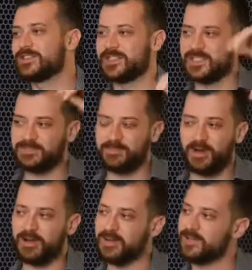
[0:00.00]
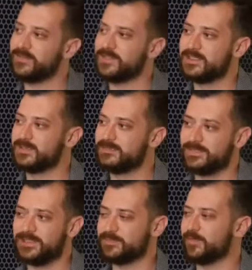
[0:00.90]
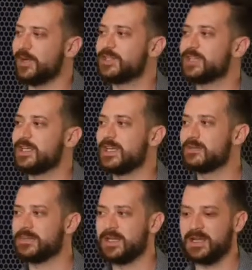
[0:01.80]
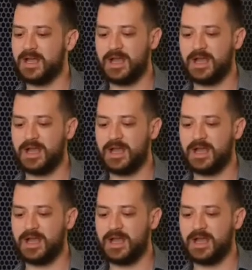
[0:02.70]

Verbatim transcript: a spark of inspiration inspiration hit me.